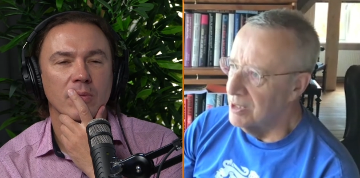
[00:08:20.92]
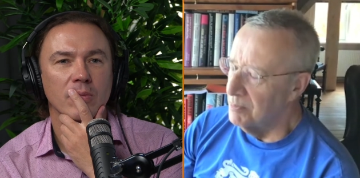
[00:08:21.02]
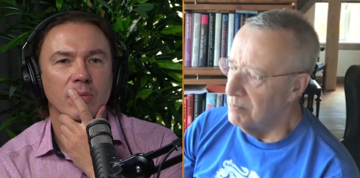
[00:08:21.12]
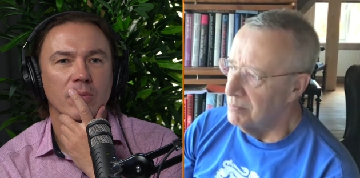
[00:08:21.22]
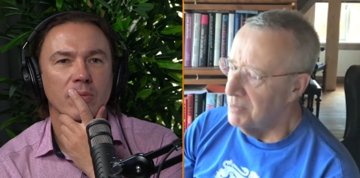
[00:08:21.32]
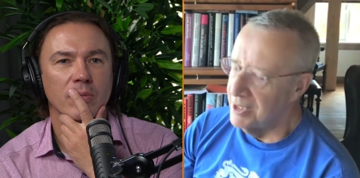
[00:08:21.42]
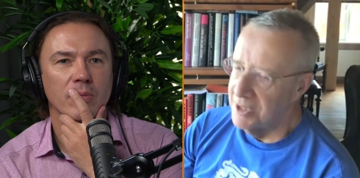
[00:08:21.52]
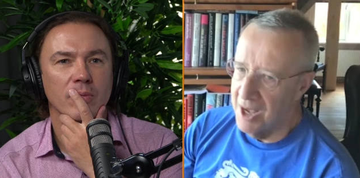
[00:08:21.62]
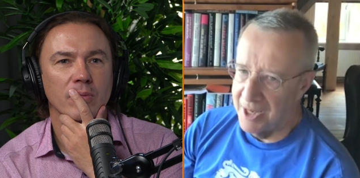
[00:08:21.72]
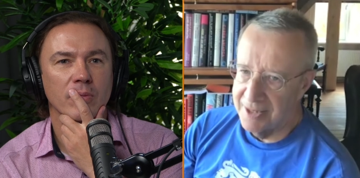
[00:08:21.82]
Speaker 1: the mid
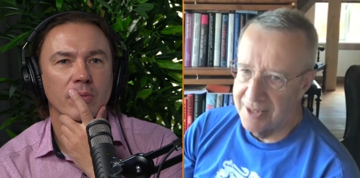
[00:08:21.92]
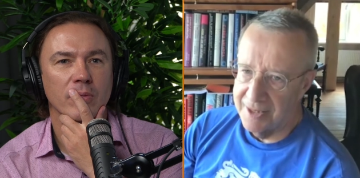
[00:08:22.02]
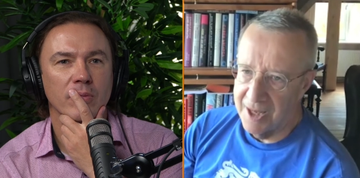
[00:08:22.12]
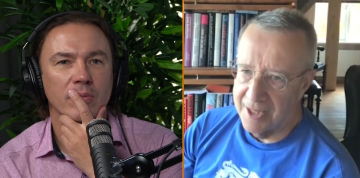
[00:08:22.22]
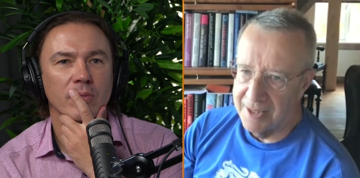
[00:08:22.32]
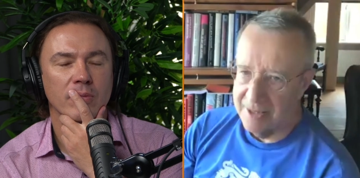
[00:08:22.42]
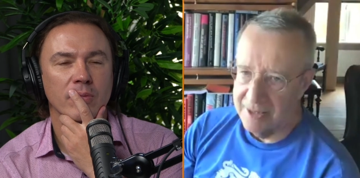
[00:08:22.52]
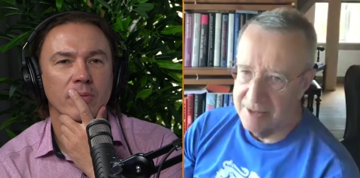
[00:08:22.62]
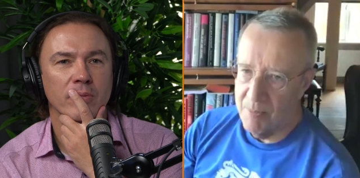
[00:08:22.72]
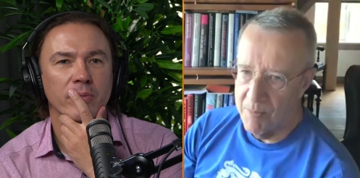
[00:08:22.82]

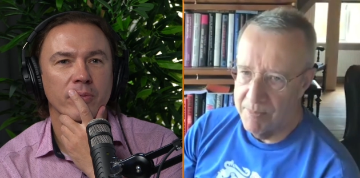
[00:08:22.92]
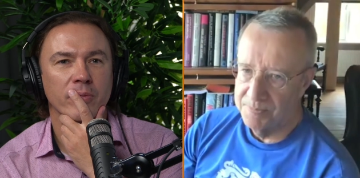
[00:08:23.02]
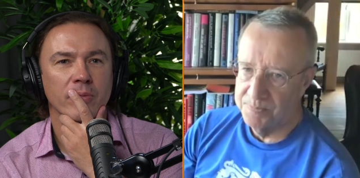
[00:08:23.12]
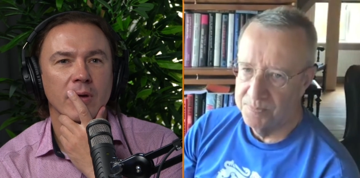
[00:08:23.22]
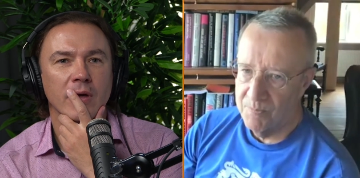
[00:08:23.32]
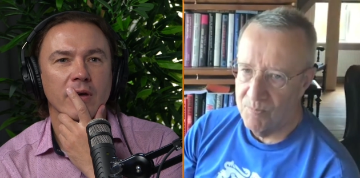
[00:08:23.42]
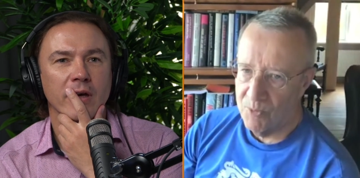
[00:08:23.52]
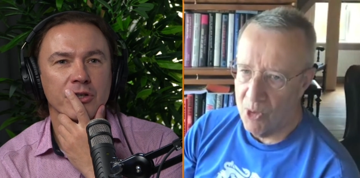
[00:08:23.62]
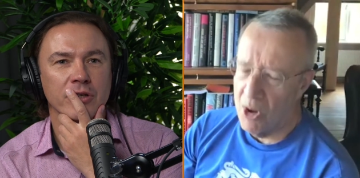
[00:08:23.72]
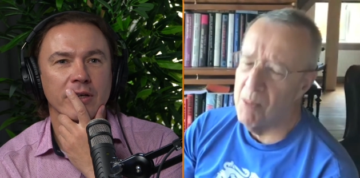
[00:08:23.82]
1990s.
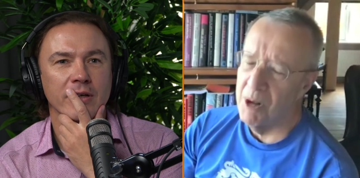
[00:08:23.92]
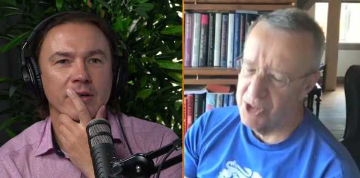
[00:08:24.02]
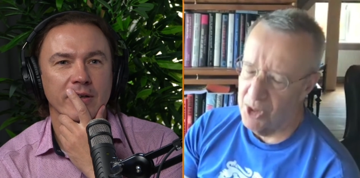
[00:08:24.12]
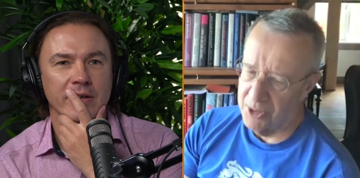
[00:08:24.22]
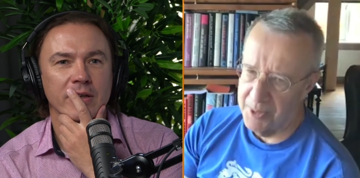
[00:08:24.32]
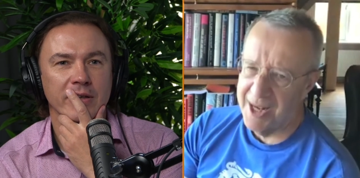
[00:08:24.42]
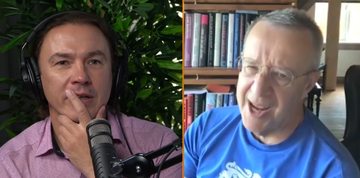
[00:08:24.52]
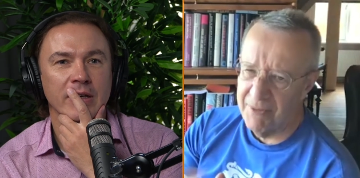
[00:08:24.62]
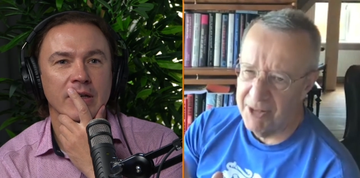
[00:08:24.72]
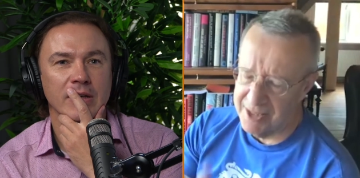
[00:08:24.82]
Actually, almost uh, all, not
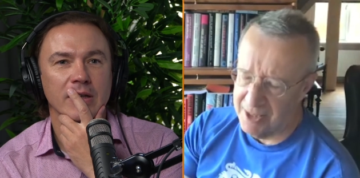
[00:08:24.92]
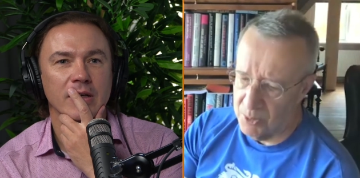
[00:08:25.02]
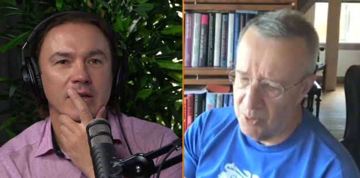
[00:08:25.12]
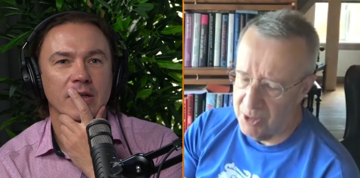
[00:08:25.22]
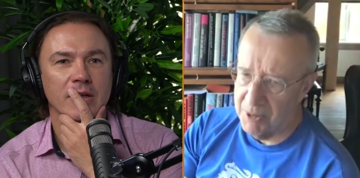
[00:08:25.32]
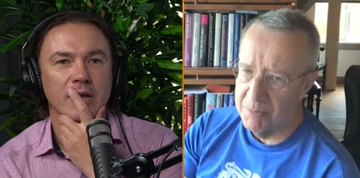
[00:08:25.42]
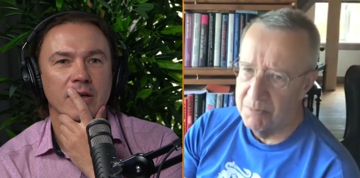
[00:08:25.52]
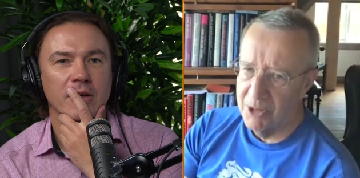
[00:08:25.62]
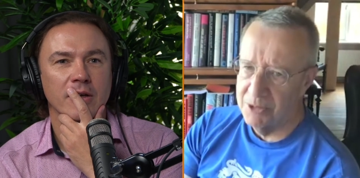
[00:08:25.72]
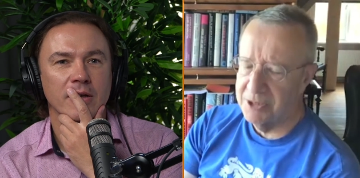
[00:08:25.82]
yeah. every single one,
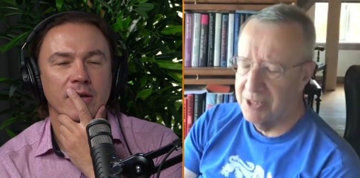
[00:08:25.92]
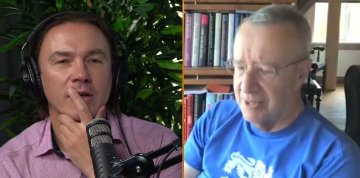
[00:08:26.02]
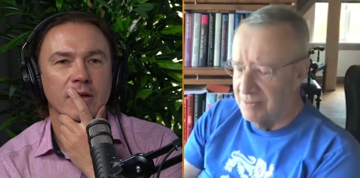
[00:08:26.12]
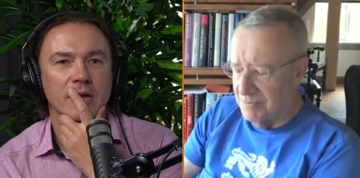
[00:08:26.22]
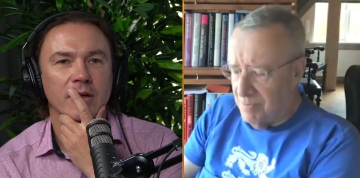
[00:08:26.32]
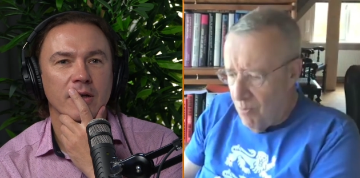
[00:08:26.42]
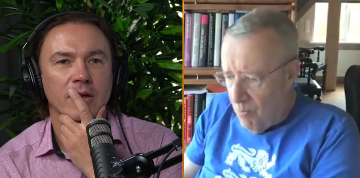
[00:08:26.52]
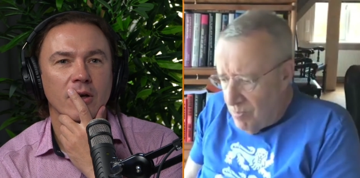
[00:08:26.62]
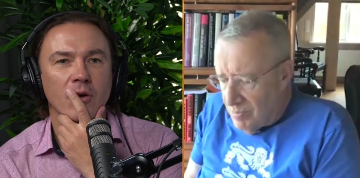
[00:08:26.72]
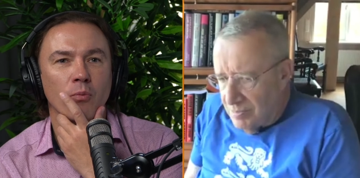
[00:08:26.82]
but most of them.
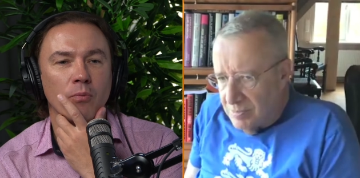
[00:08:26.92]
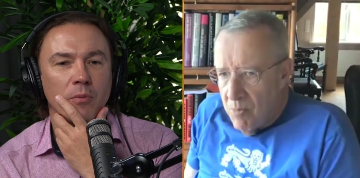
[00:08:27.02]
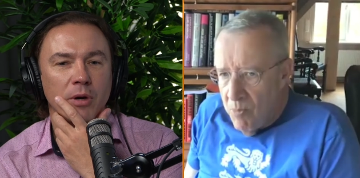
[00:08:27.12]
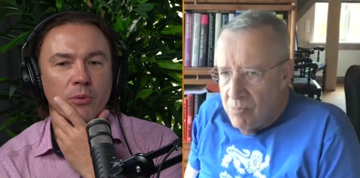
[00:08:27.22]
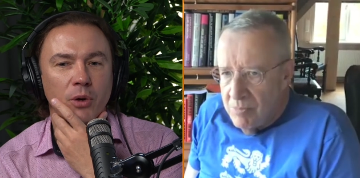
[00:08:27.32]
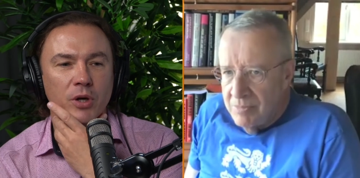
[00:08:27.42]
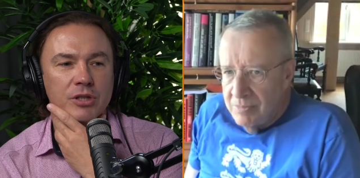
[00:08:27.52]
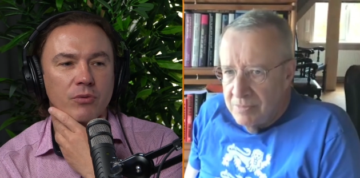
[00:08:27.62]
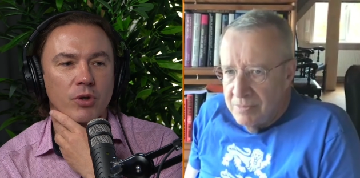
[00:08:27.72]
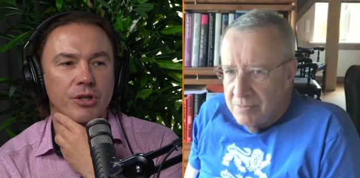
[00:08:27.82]
Speaker 2: By the way,
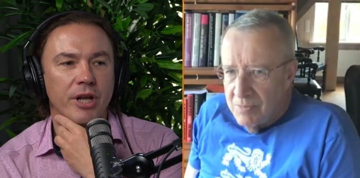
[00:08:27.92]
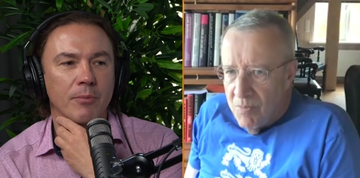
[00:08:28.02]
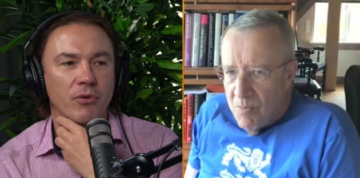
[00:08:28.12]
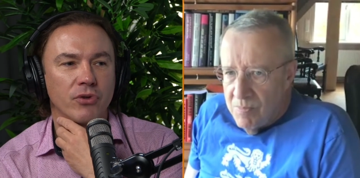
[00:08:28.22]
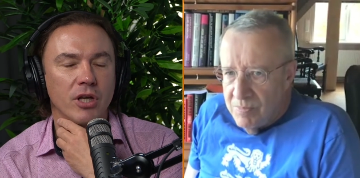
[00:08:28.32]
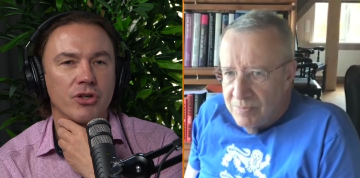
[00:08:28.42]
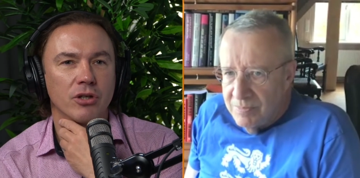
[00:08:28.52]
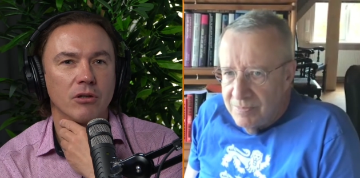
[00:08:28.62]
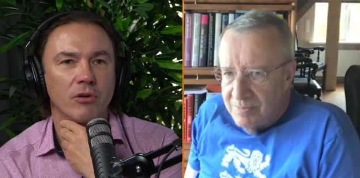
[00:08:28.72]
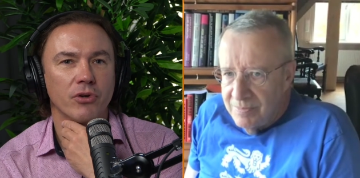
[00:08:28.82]
what's what's the name of
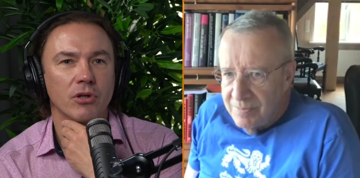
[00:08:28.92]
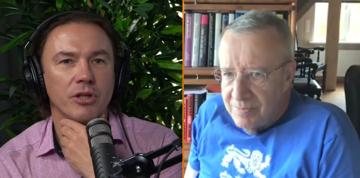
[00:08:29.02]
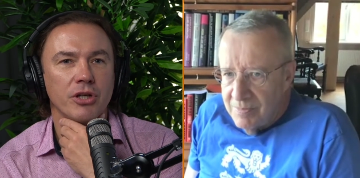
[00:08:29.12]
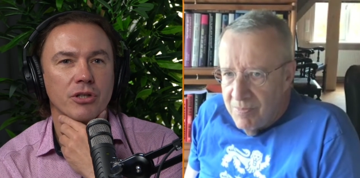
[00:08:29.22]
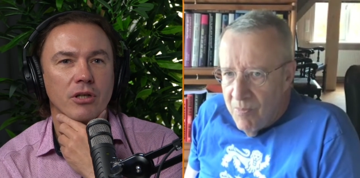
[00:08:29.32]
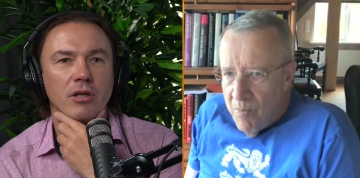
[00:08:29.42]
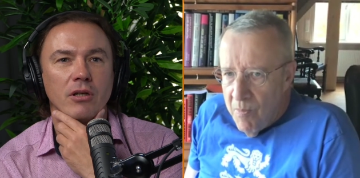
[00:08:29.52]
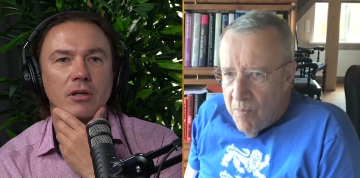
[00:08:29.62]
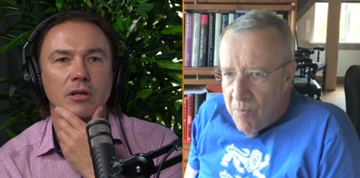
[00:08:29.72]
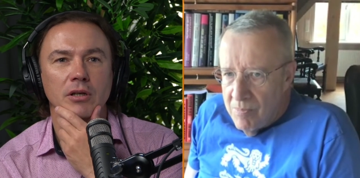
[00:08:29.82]
teacher of your teacher
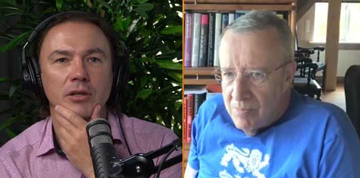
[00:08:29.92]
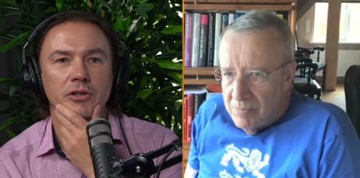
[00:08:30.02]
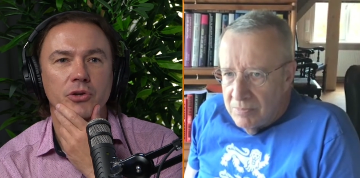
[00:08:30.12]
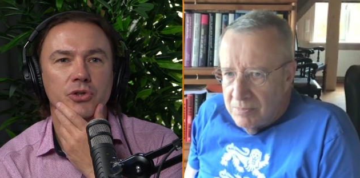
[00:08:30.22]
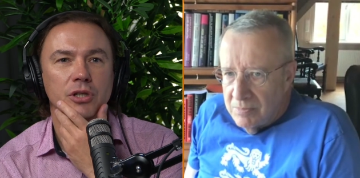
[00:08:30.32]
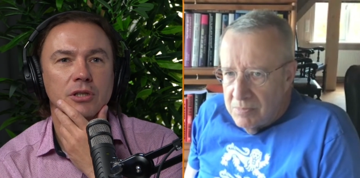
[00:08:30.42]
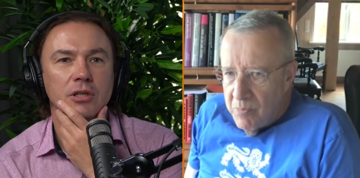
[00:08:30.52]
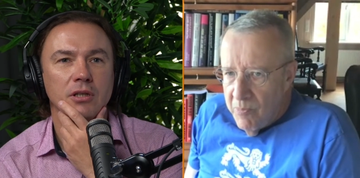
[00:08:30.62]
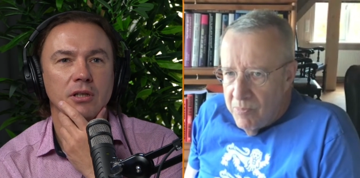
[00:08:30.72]
uh, New Jersey?